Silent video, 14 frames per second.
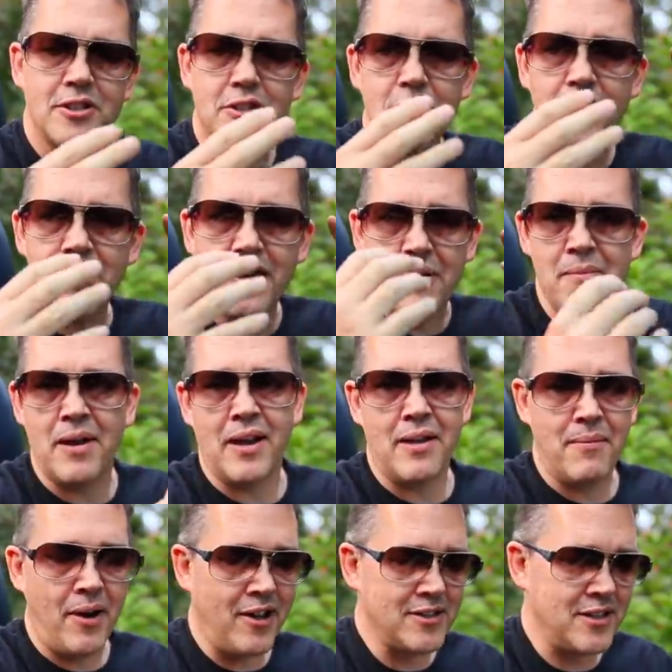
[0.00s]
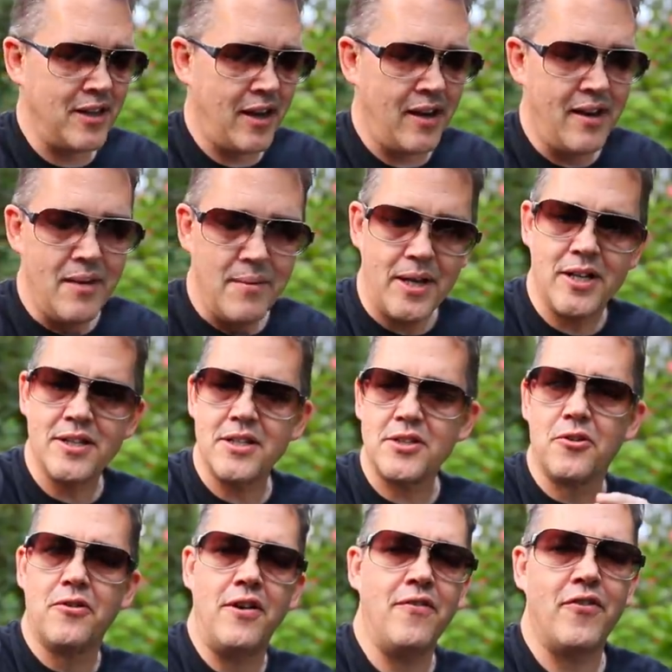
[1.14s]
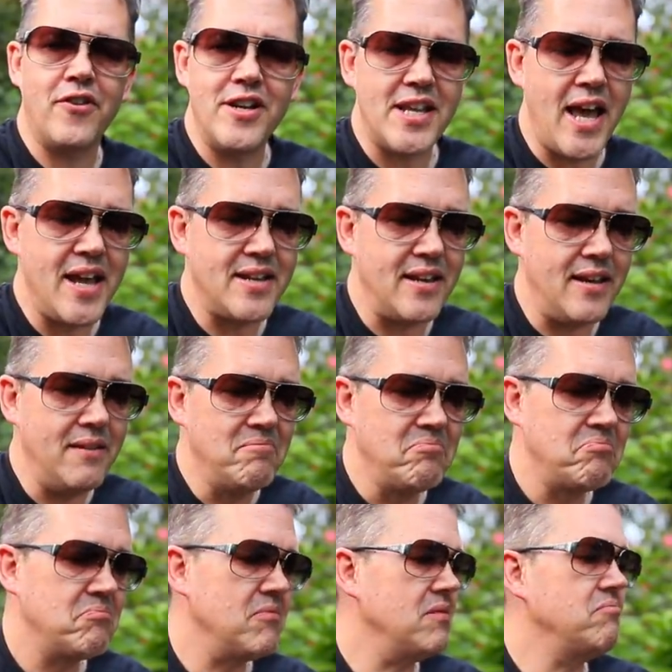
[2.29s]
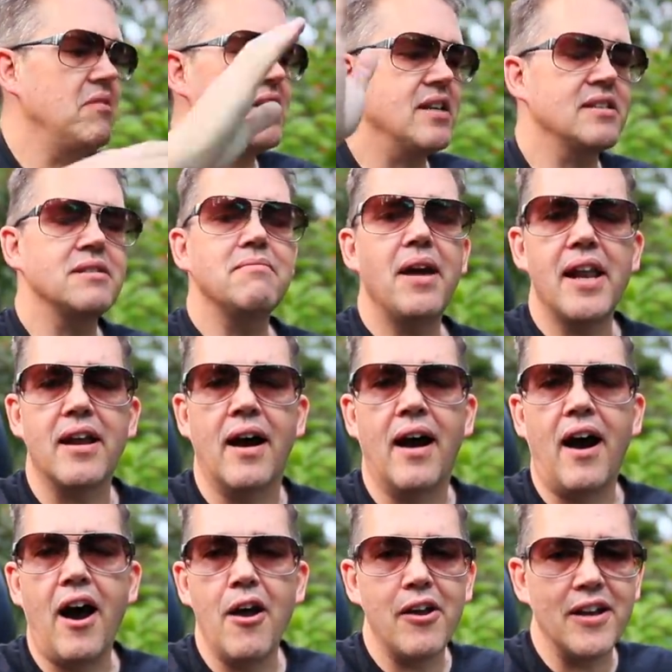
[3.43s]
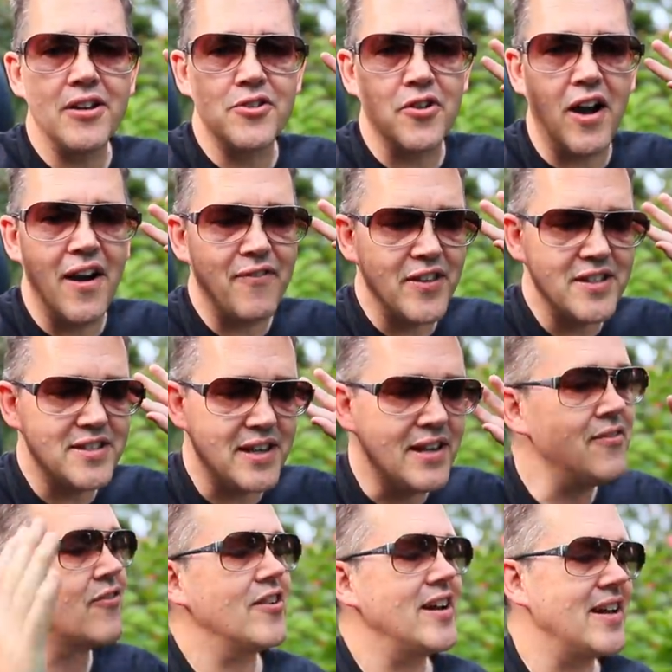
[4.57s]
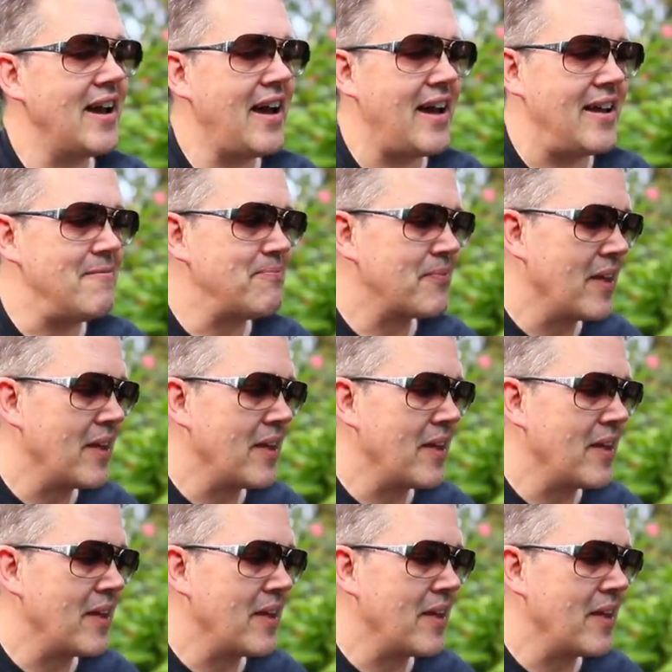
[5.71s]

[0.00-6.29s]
it's already got a million miles on it, because it's already very tatty, it doesn't matter. I'm gonna drive this every day.